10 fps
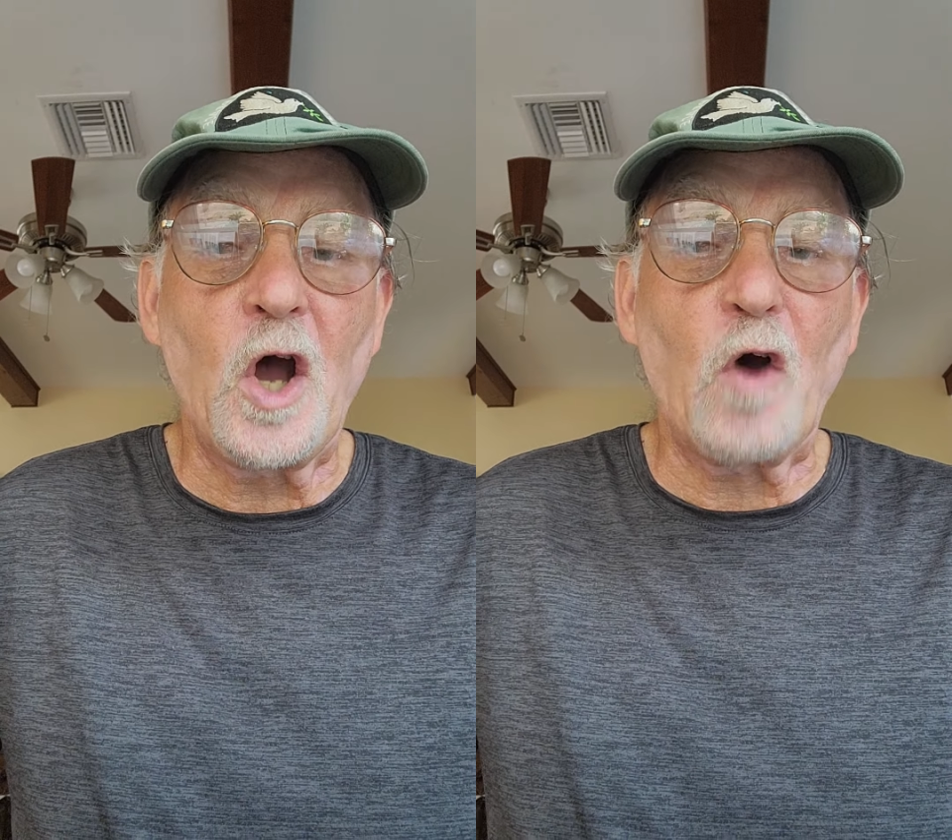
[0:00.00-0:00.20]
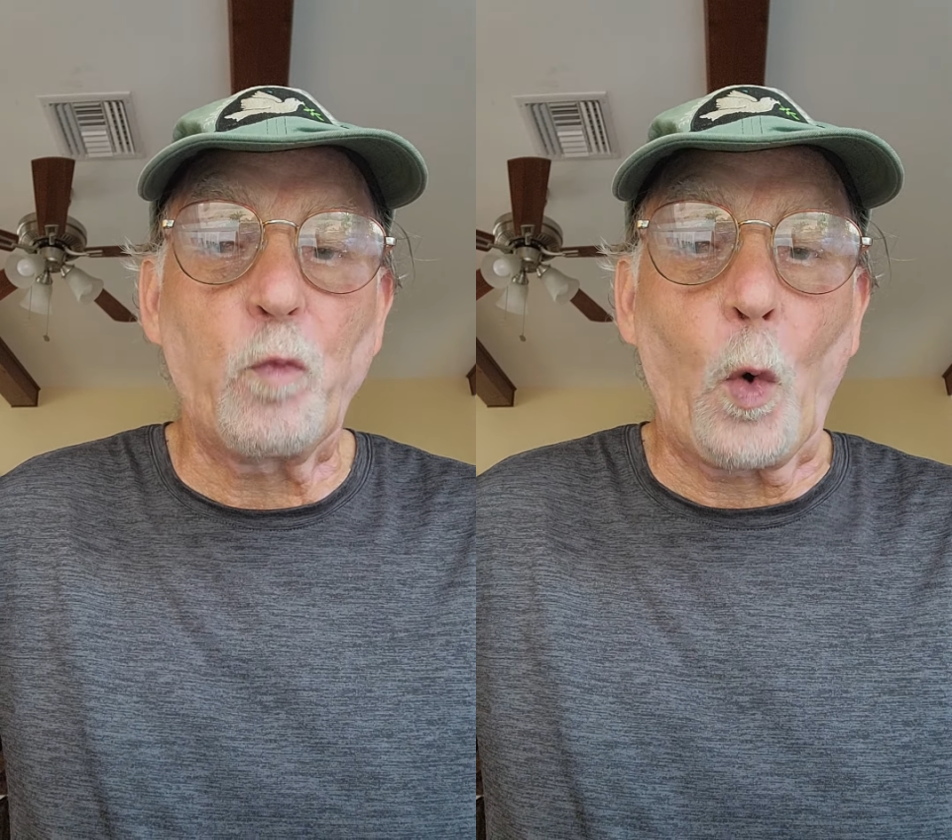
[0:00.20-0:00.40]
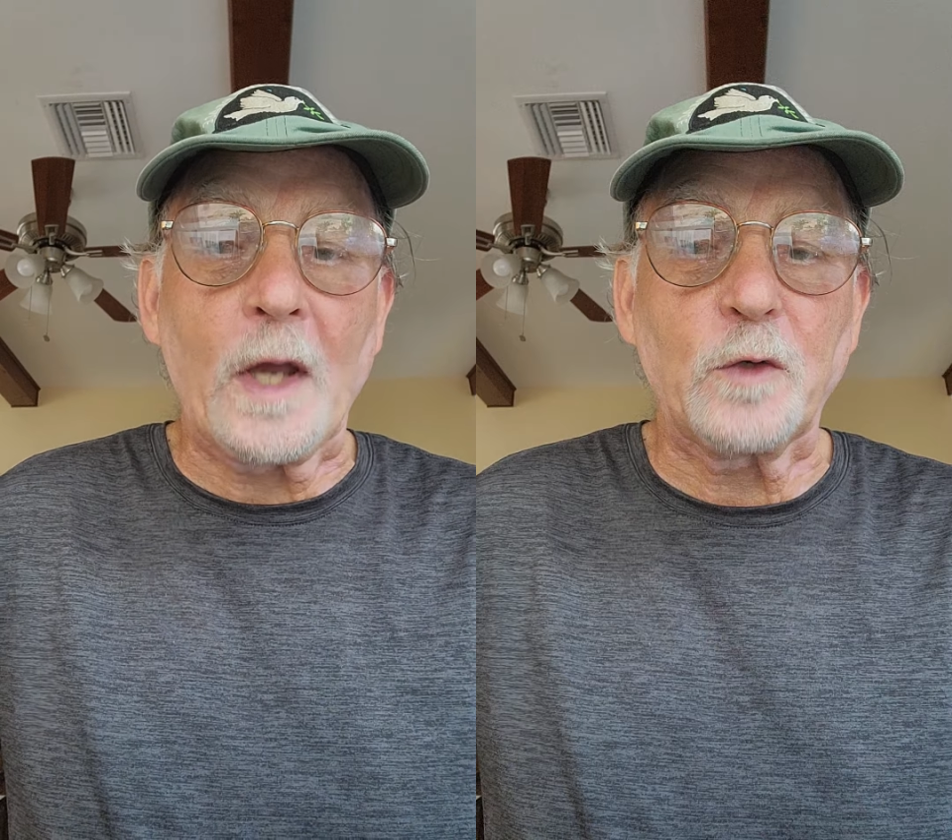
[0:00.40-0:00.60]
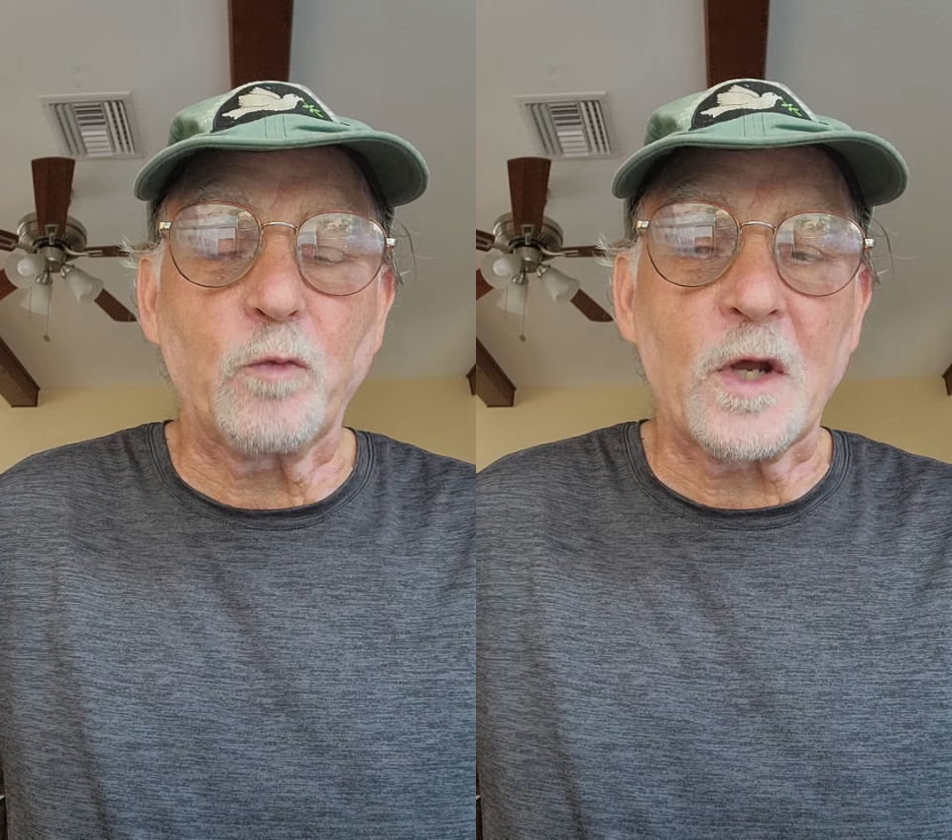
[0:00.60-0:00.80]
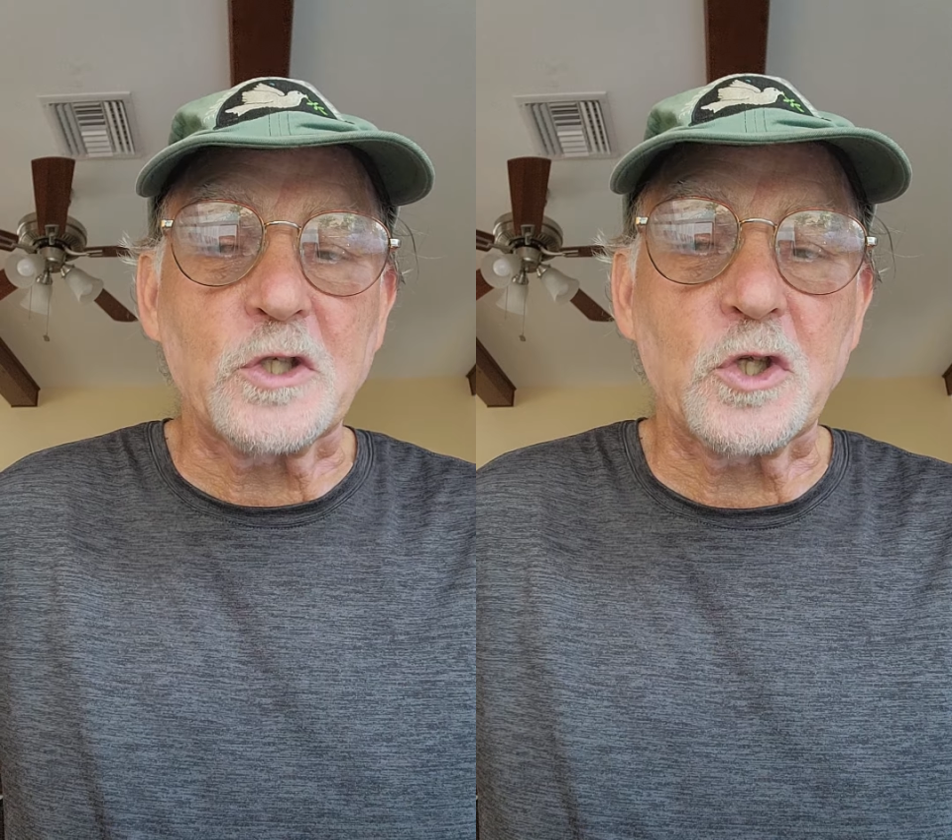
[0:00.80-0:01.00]
of white
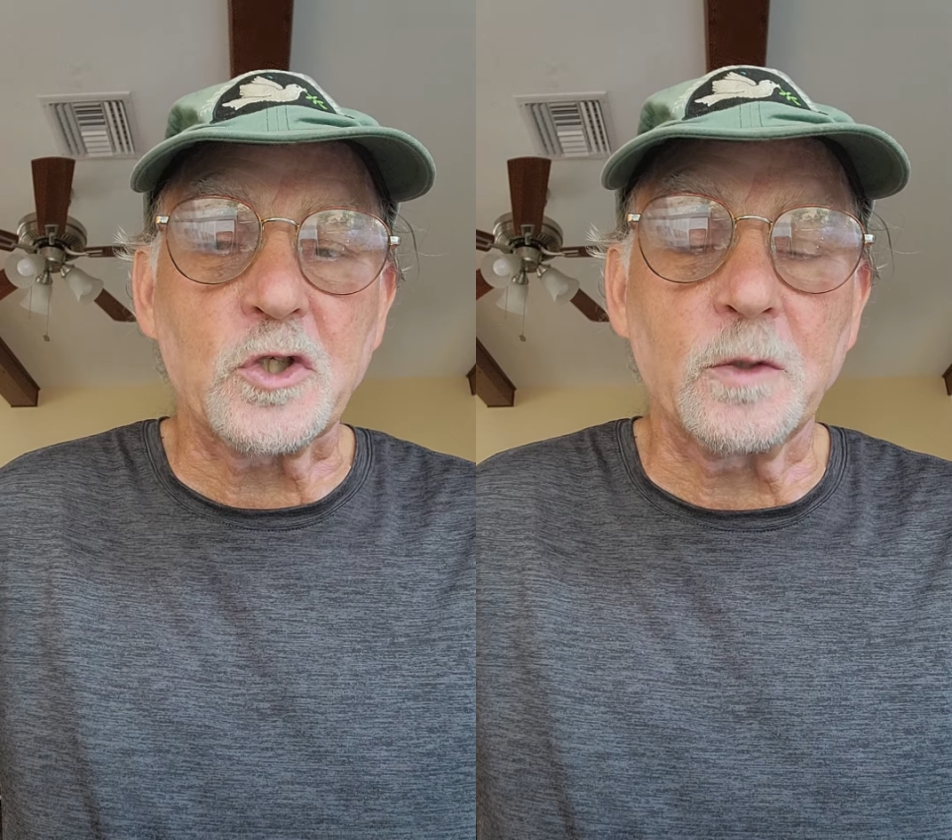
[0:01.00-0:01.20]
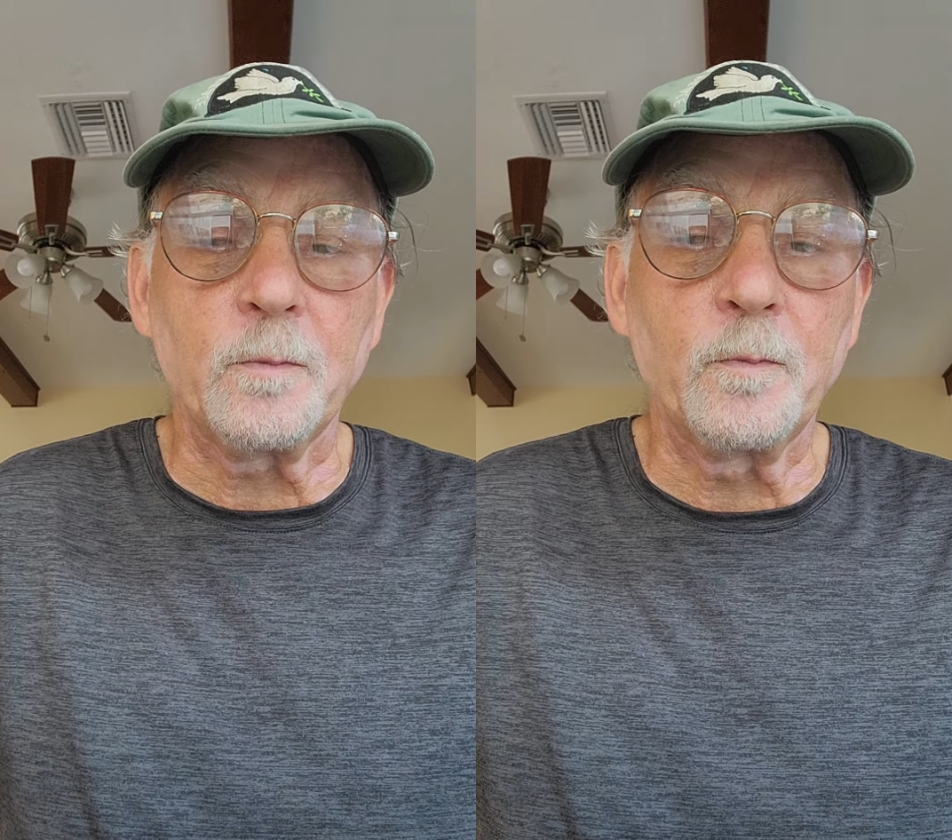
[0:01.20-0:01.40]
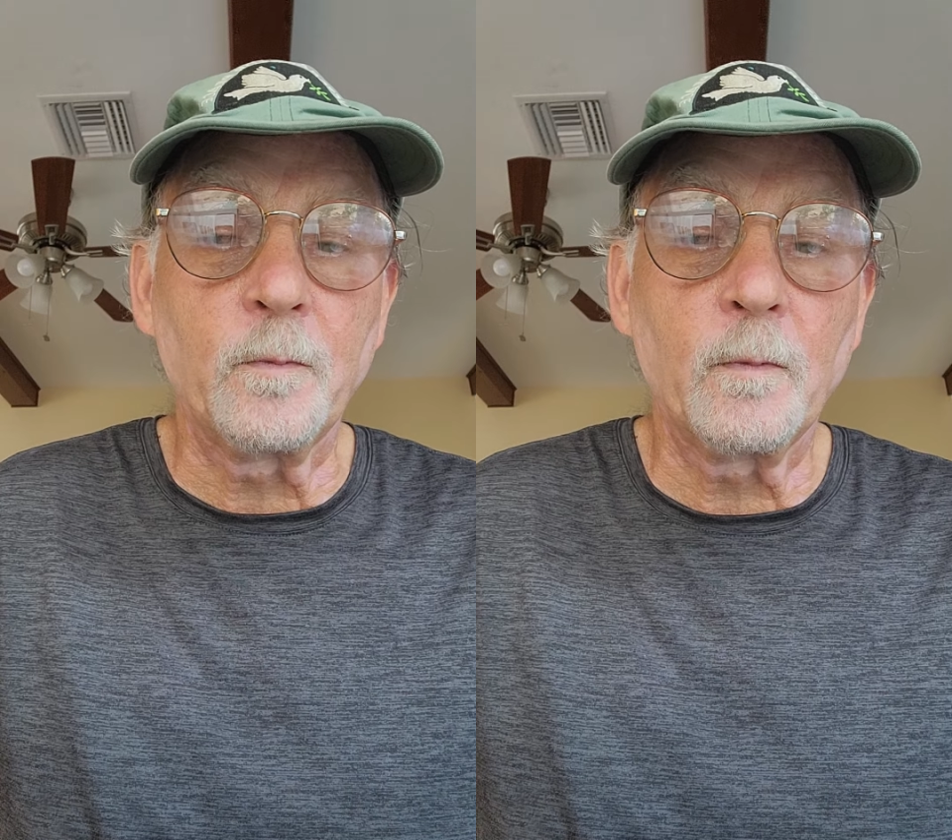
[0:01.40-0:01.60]
racism.